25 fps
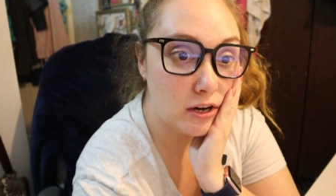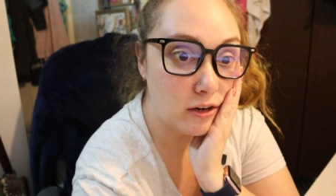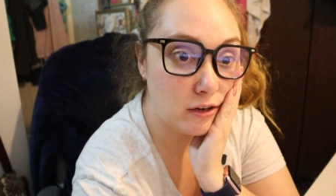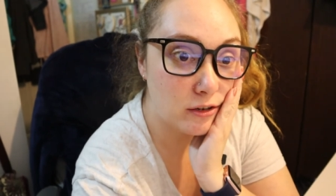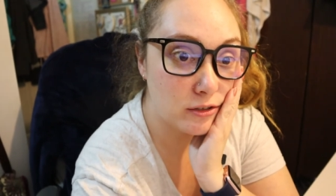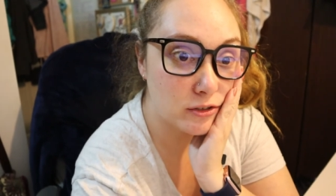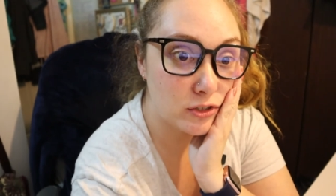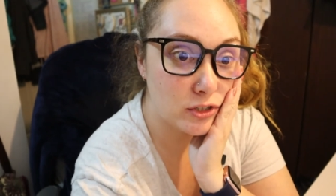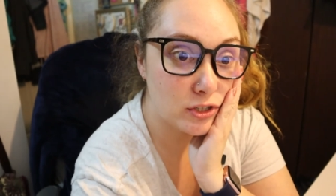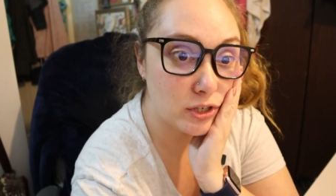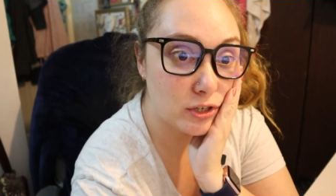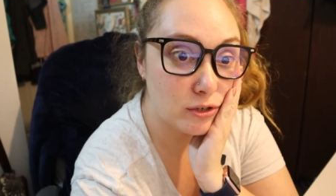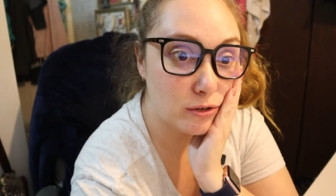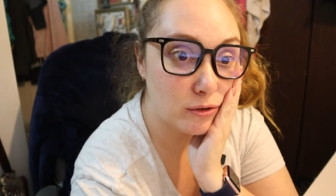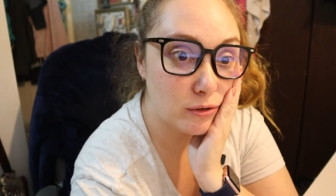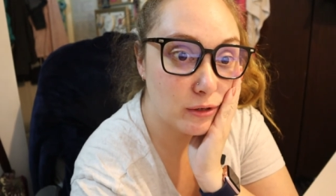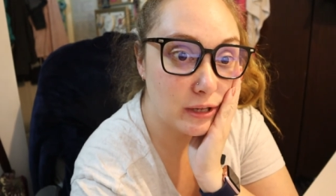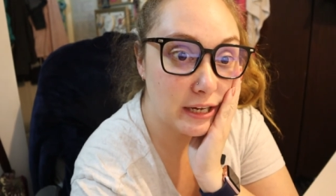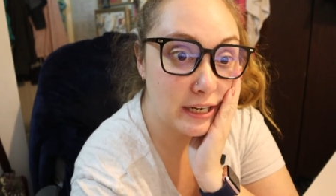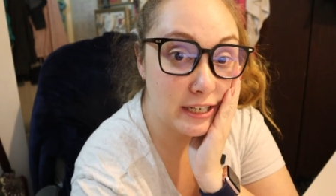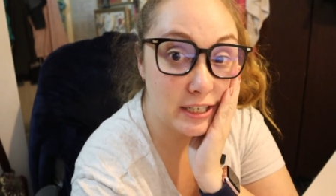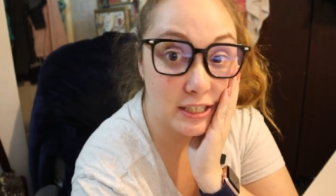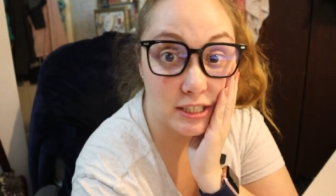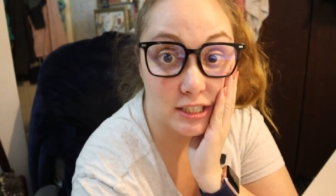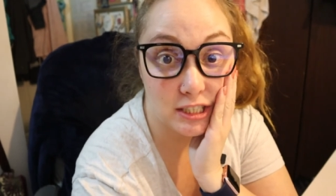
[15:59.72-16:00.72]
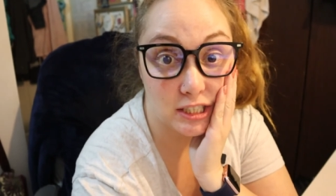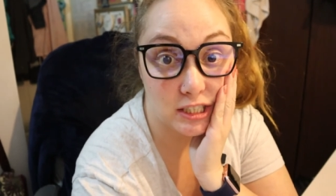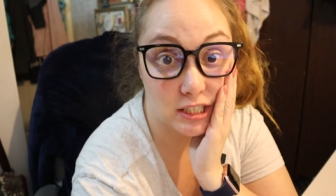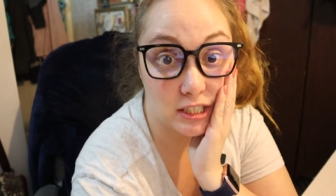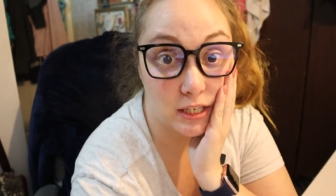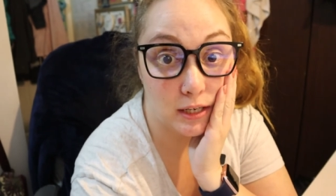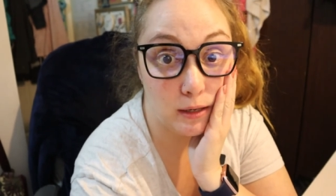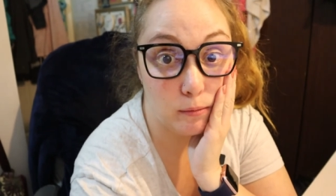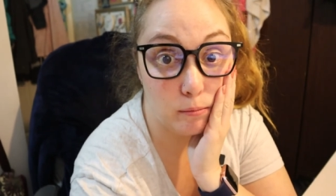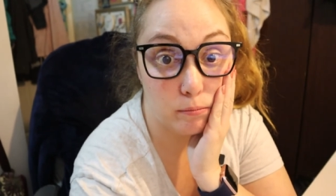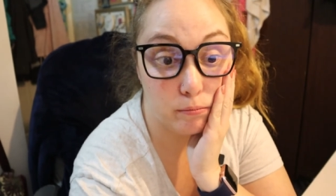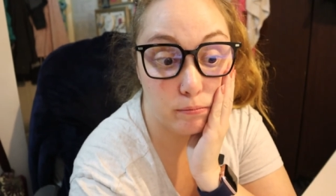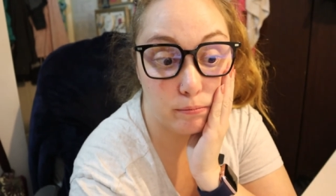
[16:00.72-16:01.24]
also like
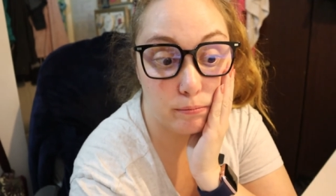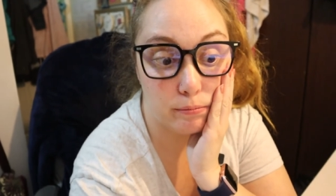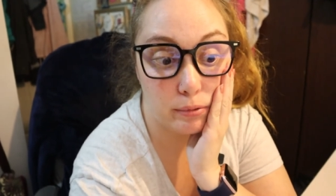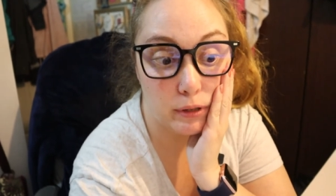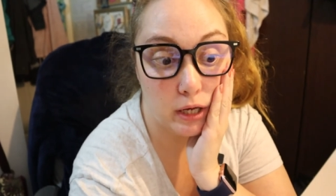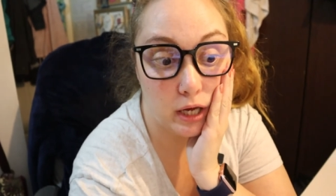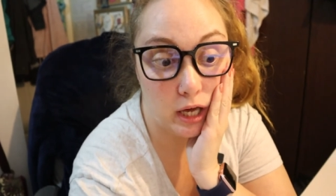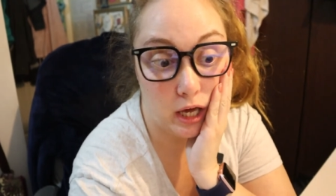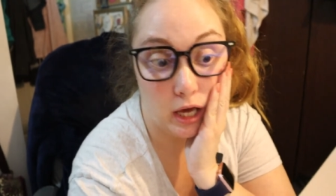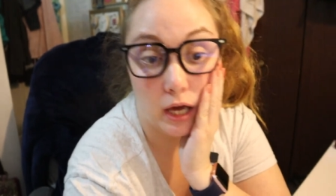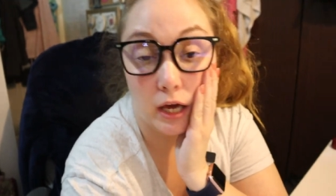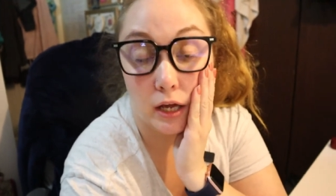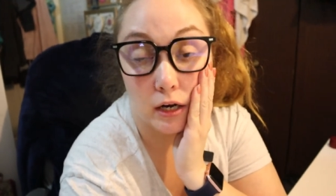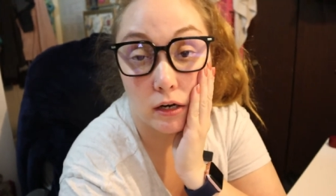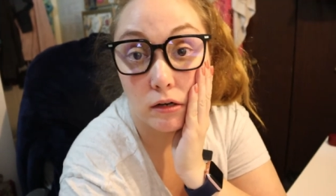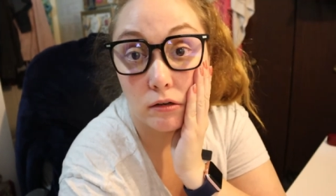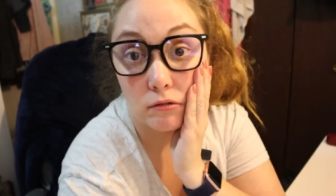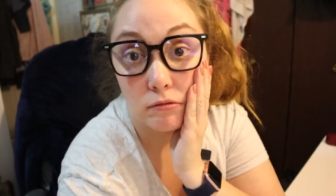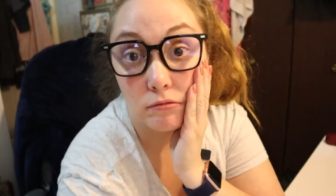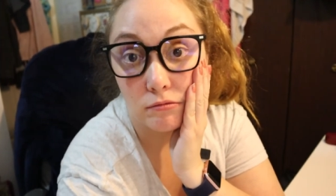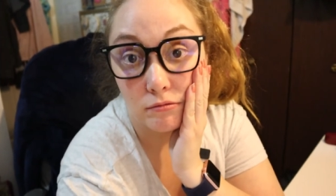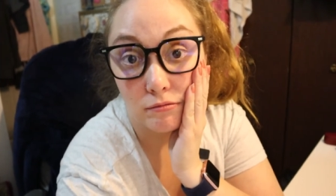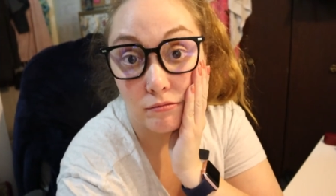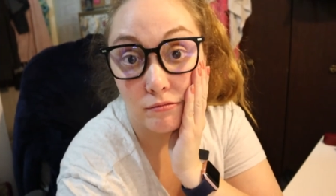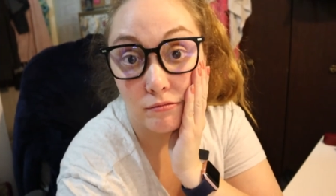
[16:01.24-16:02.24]
sleep in.